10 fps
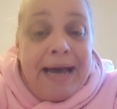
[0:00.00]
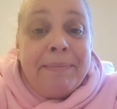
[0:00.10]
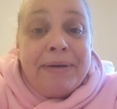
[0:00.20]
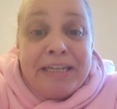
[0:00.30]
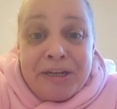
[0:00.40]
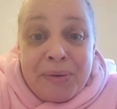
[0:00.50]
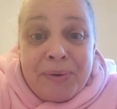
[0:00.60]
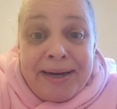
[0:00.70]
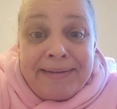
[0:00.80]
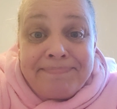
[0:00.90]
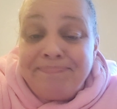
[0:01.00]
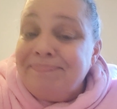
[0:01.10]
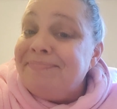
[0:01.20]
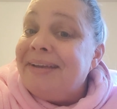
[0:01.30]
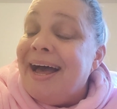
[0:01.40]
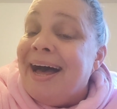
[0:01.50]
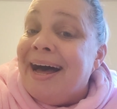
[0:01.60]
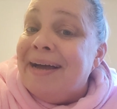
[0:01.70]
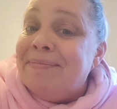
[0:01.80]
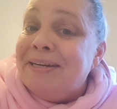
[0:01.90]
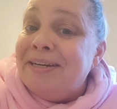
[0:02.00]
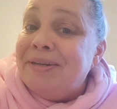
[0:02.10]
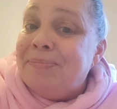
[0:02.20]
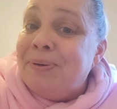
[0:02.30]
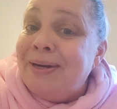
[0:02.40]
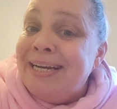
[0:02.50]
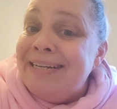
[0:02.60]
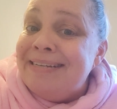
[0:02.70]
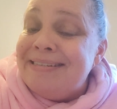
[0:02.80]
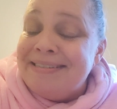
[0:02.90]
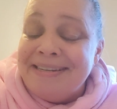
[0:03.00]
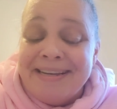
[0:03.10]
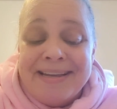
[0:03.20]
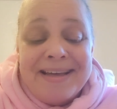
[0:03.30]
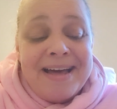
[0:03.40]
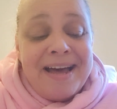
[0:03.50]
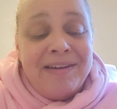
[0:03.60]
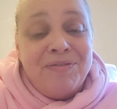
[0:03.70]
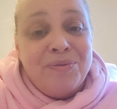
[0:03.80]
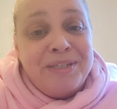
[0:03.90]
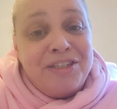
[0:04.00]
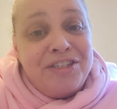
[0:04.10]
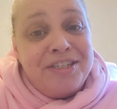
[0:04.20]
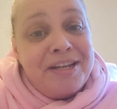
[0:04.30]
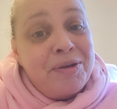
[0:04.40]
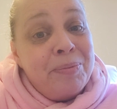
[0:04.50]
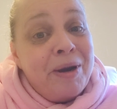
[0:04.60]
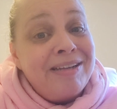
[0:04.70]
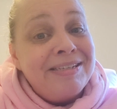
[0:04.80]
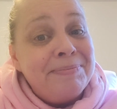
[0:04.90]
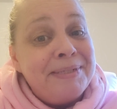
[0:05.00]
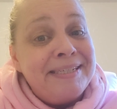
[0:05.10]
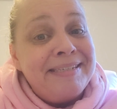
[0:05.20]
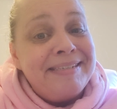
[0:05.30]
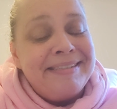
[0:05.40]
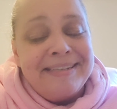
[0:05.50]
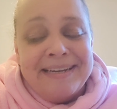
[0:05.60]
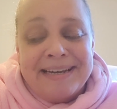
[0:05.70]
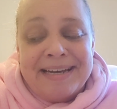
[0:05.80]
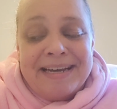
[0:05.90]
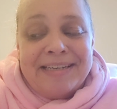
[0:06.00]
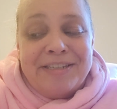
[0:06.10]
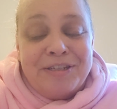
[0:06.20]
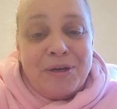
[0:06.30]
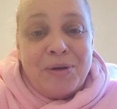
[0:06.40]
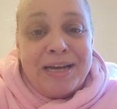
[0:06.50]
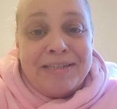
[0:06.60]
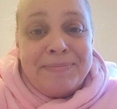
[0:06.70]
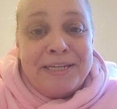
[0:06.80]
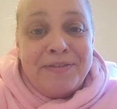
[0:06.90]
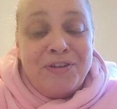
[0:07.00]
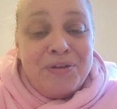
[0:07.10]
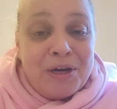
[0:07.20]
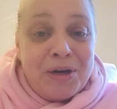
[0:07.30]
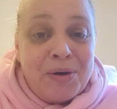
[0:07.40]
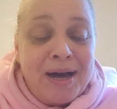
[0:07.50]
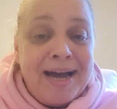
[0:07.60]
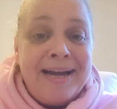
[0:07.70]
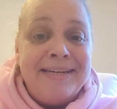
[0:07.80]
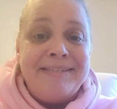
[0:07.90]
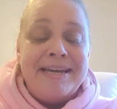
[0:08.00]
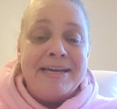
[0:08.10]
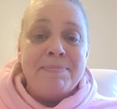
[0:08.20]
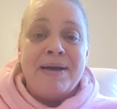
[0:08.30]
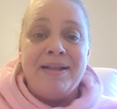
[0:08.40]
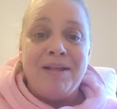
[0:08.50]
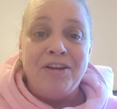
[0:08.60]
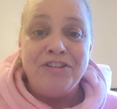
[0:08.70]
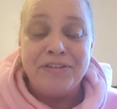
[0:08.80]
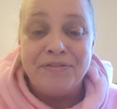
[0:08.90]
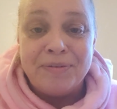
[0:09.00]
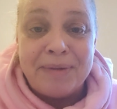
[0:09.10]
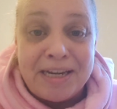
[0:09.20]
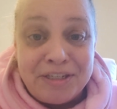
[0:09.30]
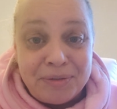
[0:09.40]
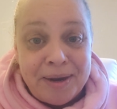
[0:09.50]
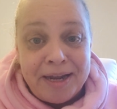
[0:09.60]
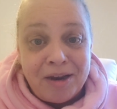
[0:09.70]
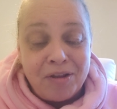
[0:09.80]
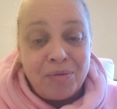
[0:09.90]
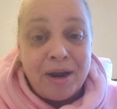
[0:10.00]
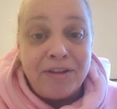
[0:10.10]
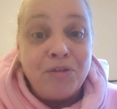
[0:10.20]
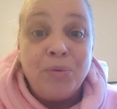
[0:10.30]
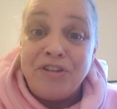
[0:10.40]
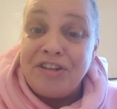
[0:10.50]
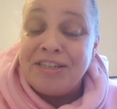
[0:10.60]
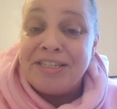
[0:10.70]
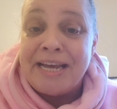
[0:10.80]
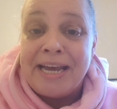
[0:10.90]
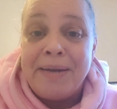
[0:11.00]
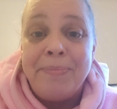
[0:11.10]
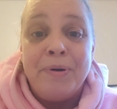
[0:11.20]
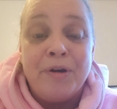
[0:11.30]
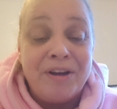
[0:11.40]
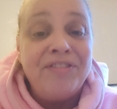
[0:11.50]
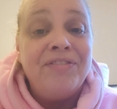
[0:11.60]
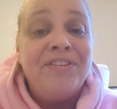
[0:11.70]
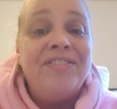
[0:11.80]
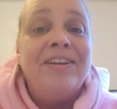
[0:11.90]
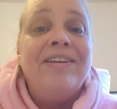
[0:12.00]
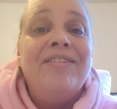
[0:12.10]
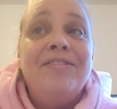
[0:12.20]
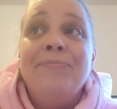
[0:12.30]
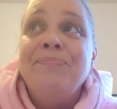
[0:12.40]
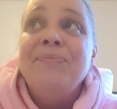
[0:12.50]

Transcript: But you know what? I'm at a good point. I've reached another precipice. So, as many of you know, I take a biologic for my psoriatic arthritis, which is a progressive disease.